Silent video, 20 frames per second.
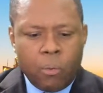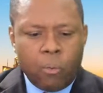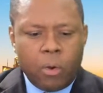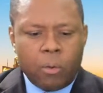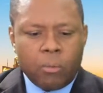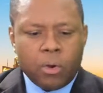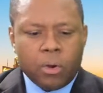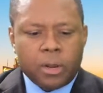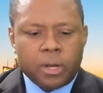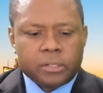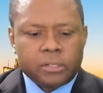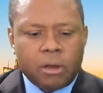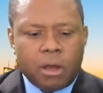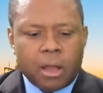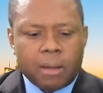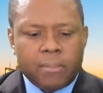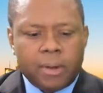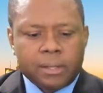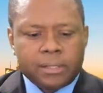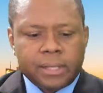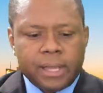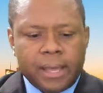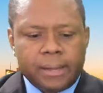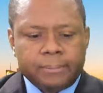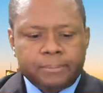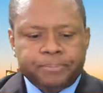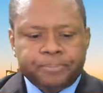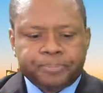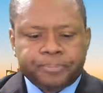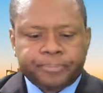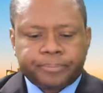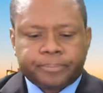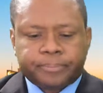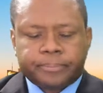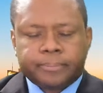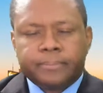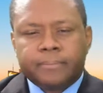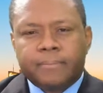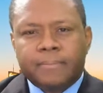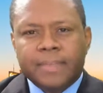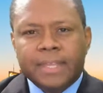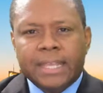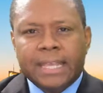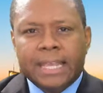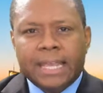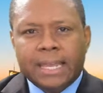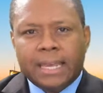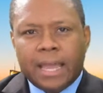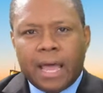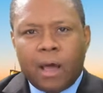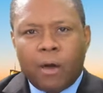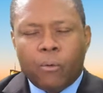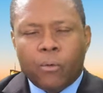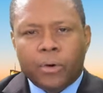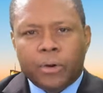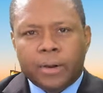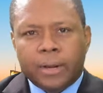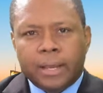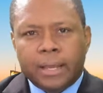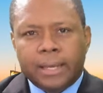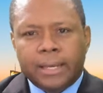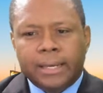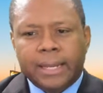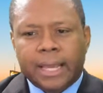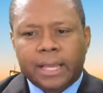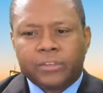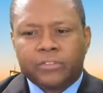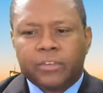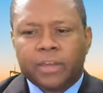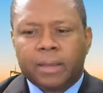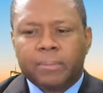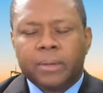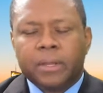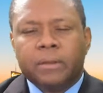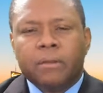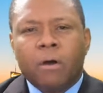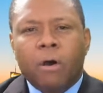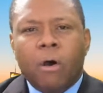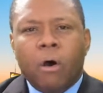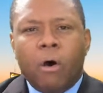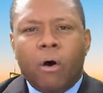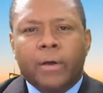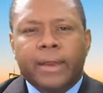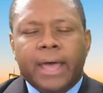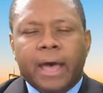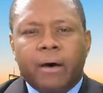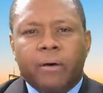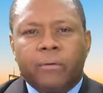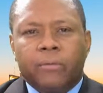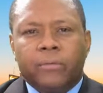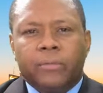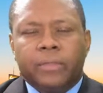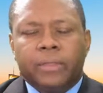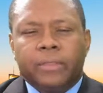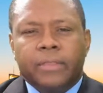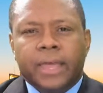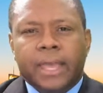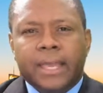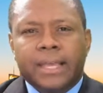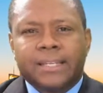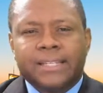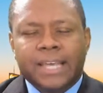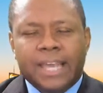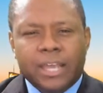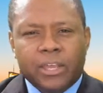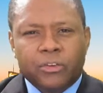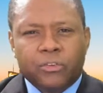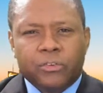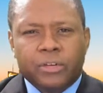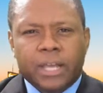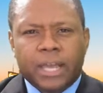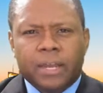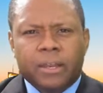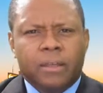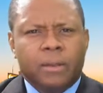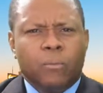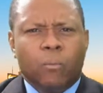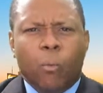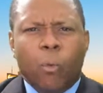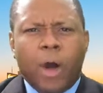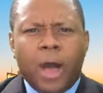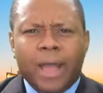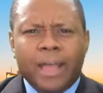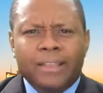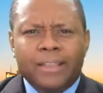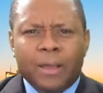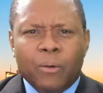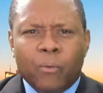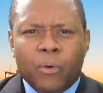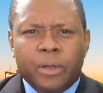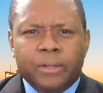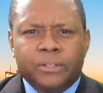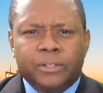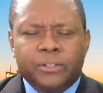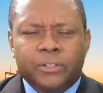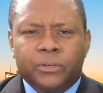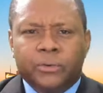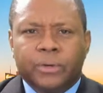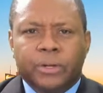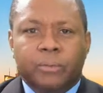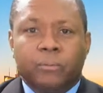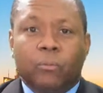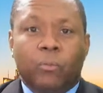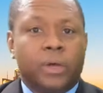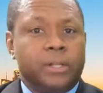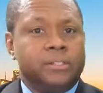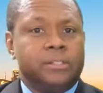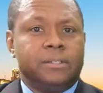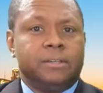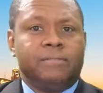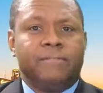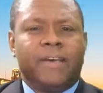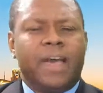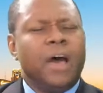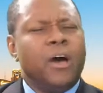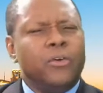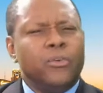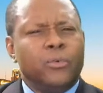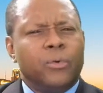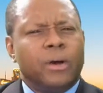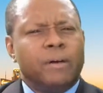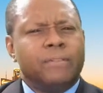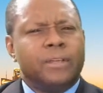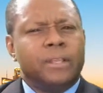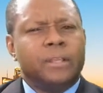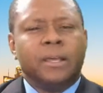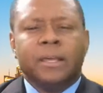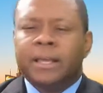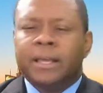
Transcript: Well, we're going to talk about that in our next segment on how they could take your data and why they want to do it and what's the value of it.